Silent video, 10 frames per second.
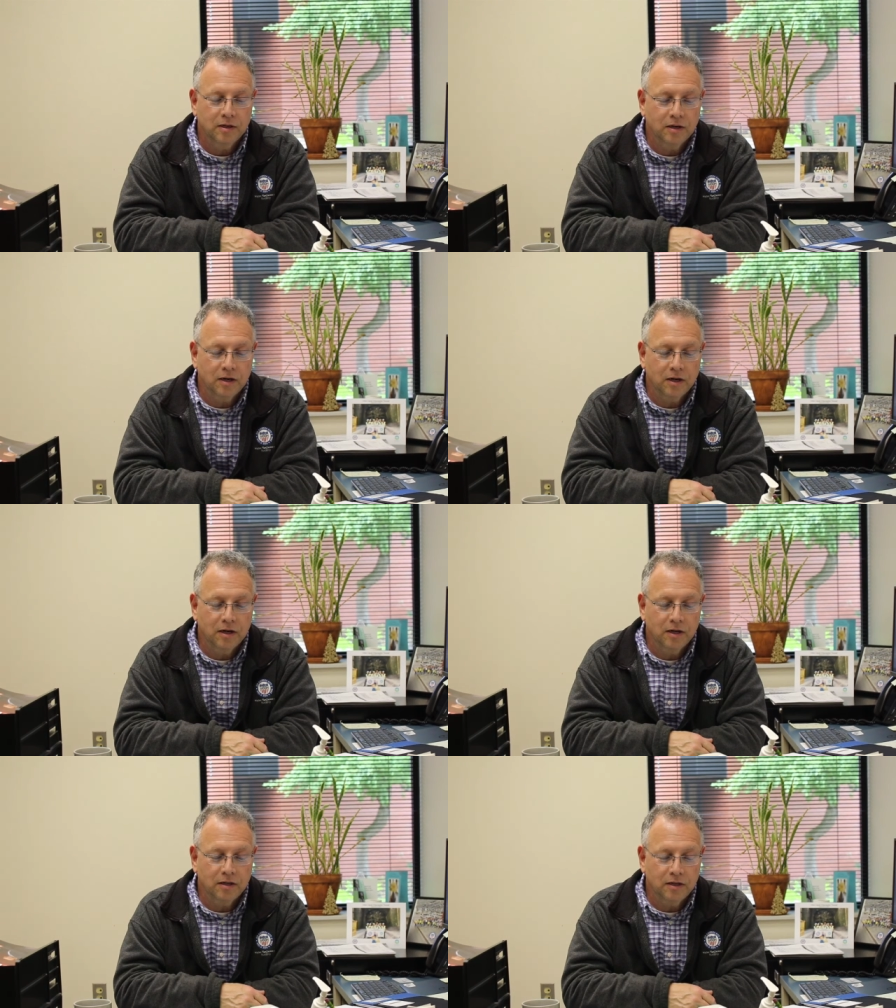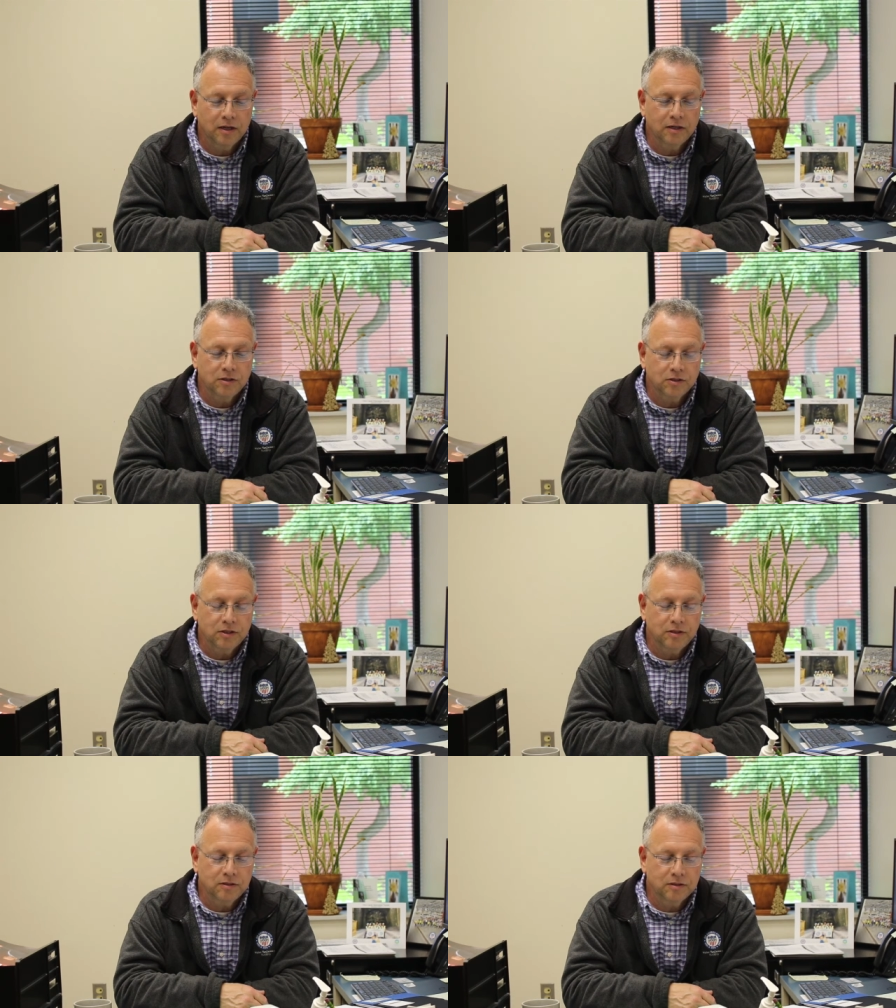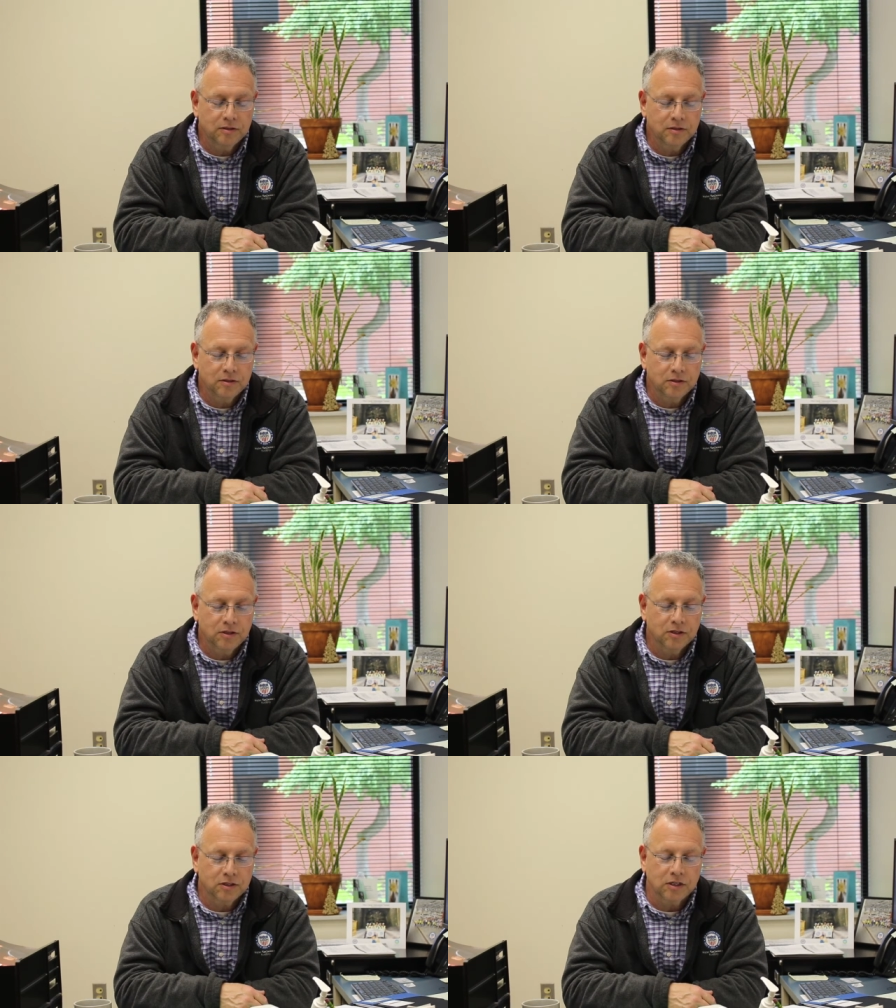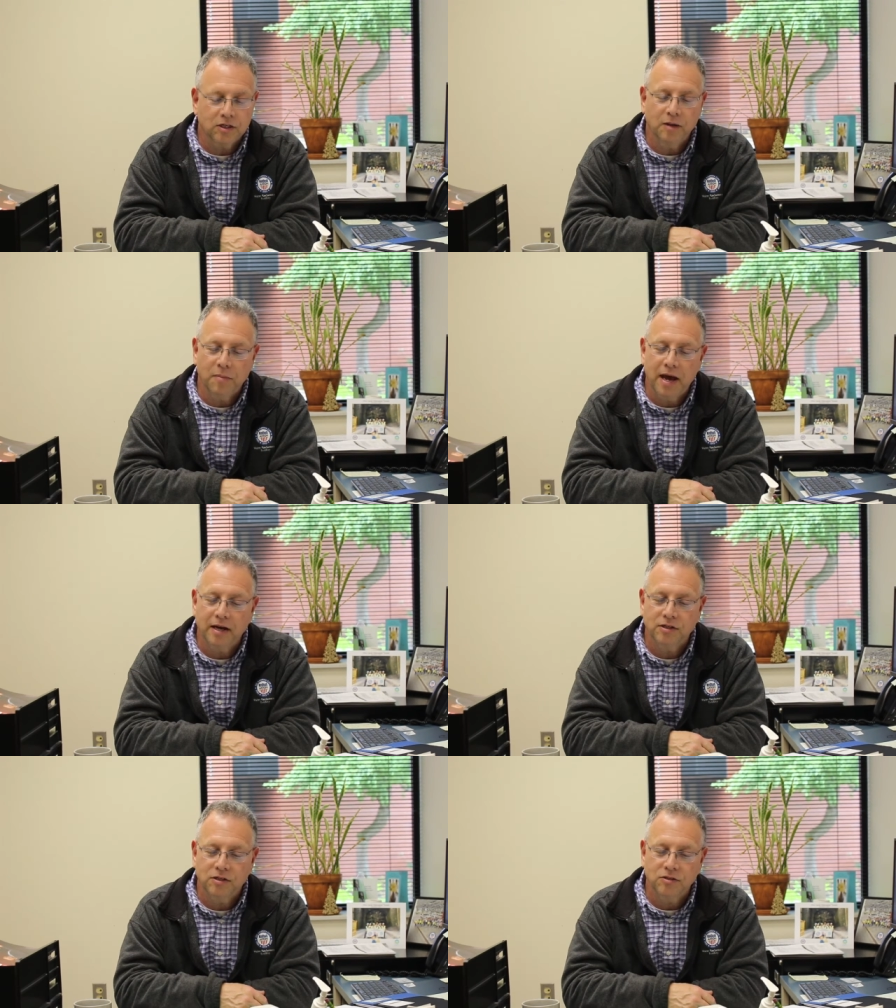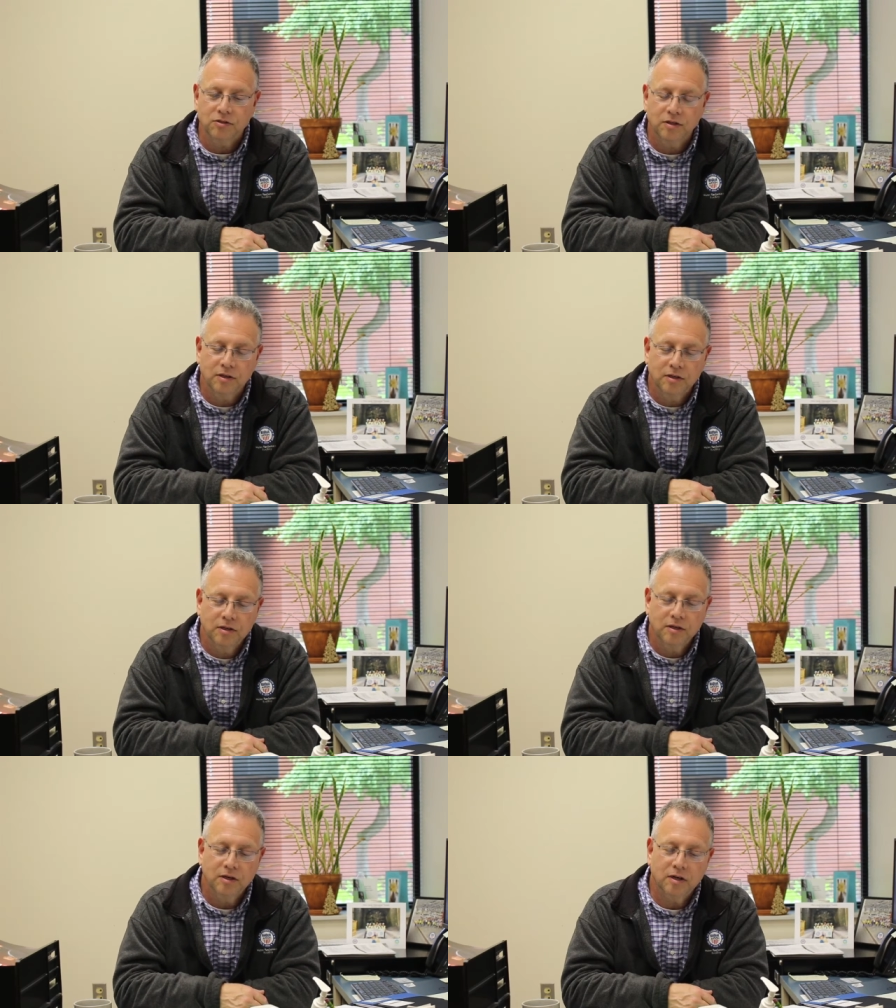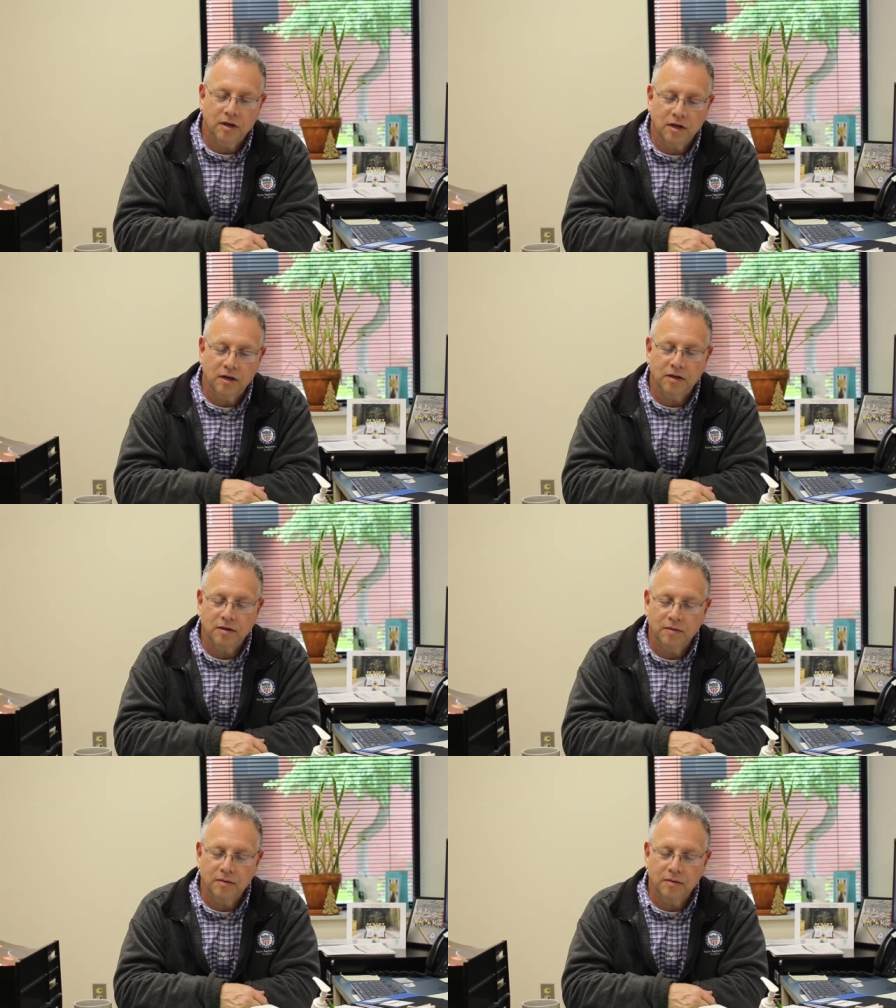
Uh, and she she essentially manages uh,